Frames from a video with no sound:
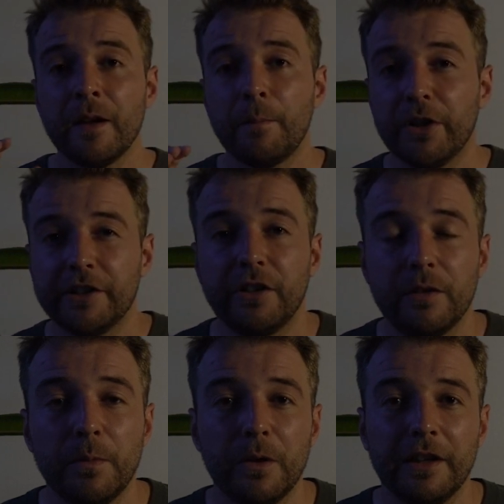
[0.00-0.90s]
but there's a
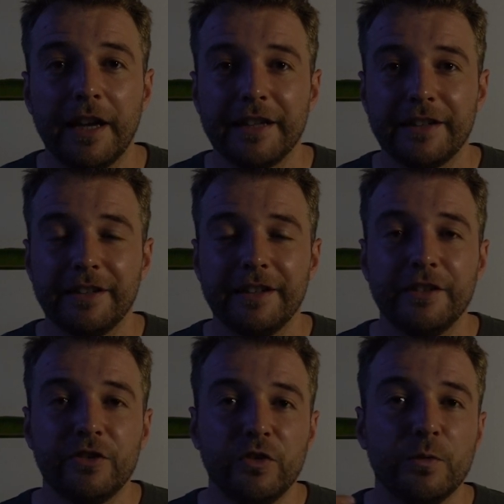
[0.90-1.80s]
lot more like
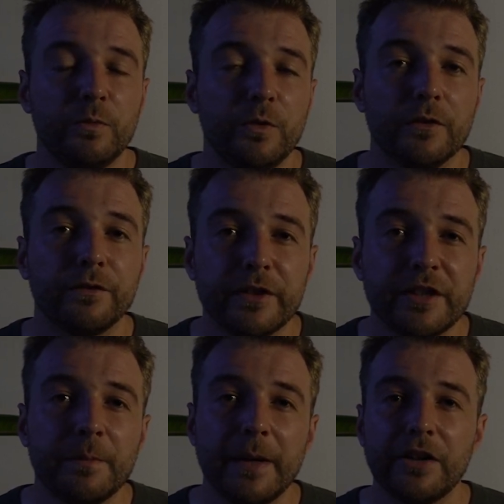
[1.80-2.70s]
you're free
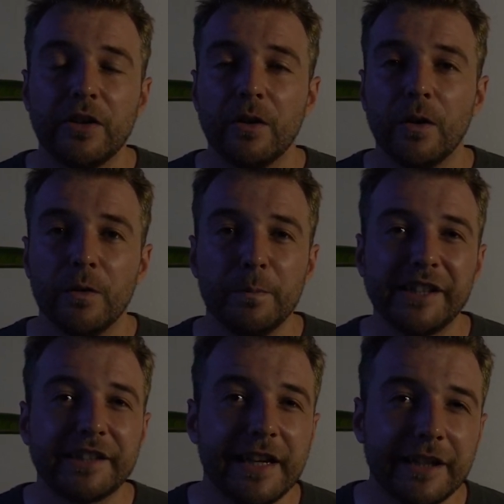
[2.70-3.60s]
to make your own
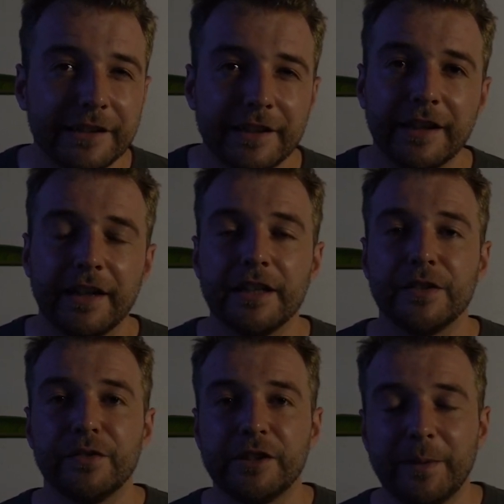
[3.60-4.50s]
mistakes in that kind
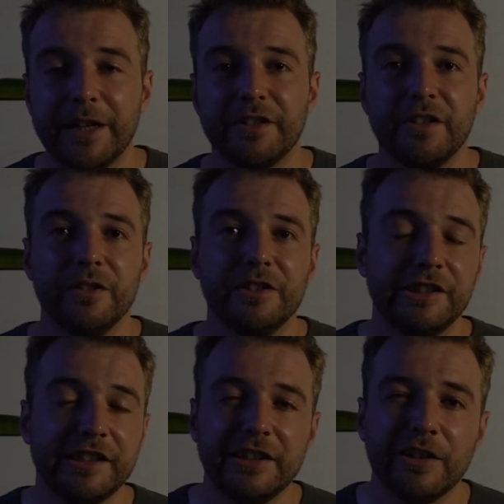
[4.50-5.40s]
of respect. You'll
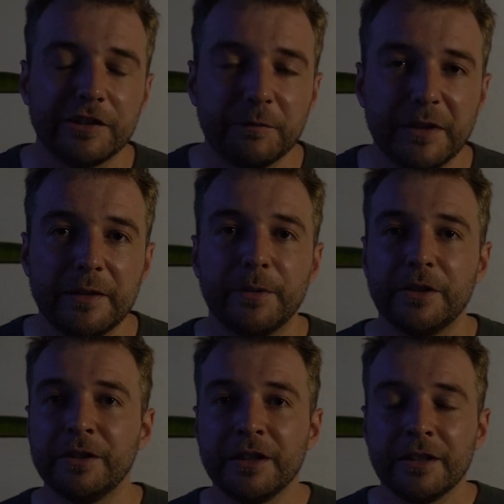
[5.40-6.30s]
see lots of
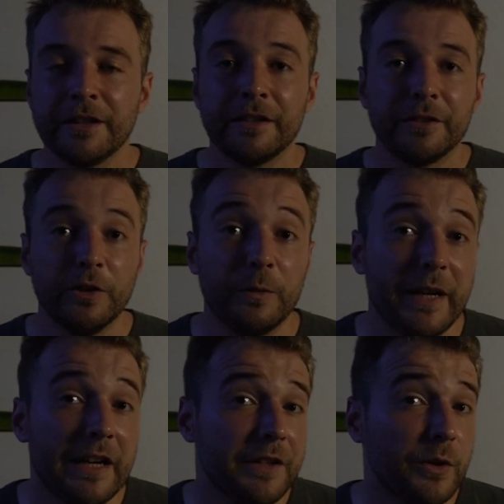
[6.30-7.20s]
people
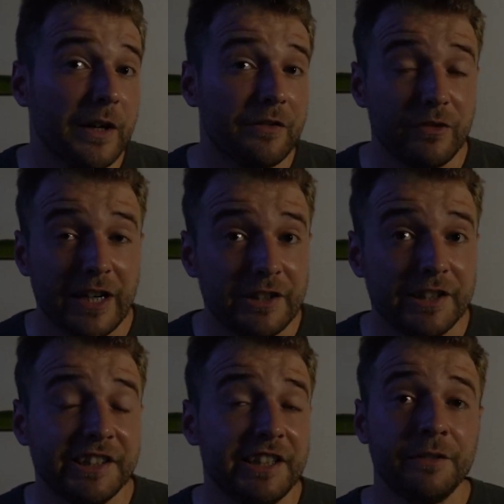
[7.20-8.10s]
behaving quite
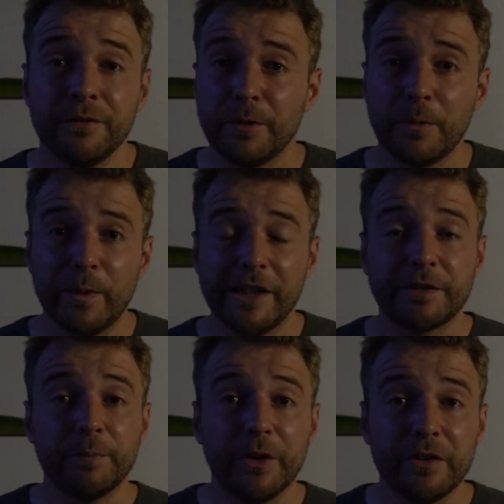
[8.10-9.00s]
recklessly from a
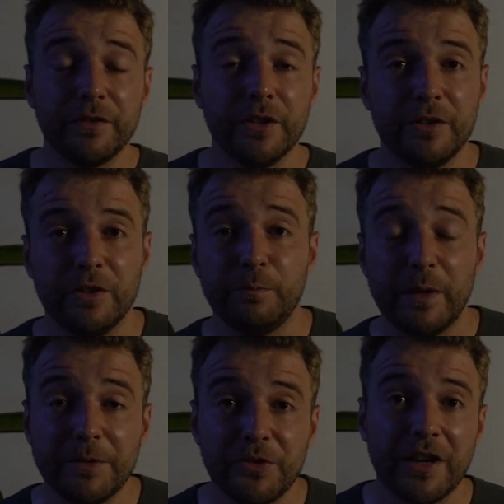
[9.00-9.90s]
Western point of view,
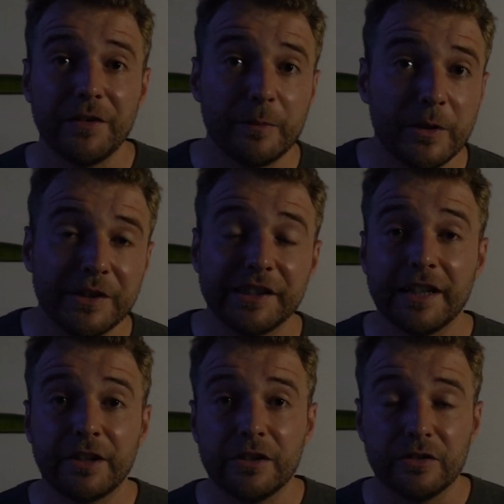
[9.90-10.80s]
maybe driving a
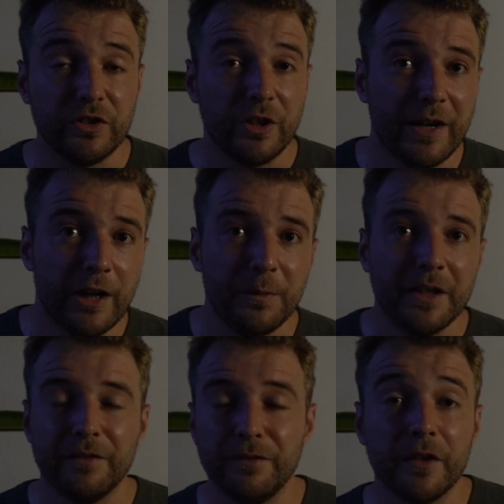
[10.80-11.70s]
motorcycle, no
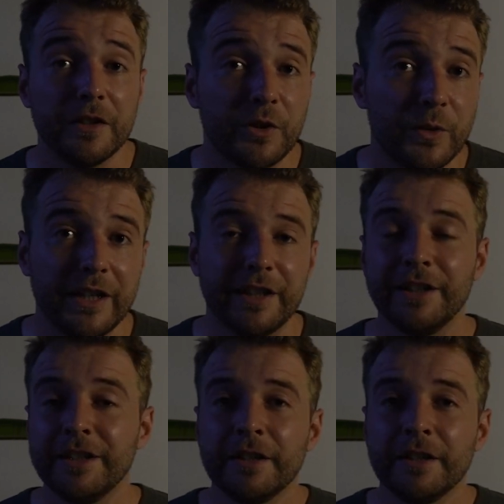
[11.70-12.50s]
helmet, very quick.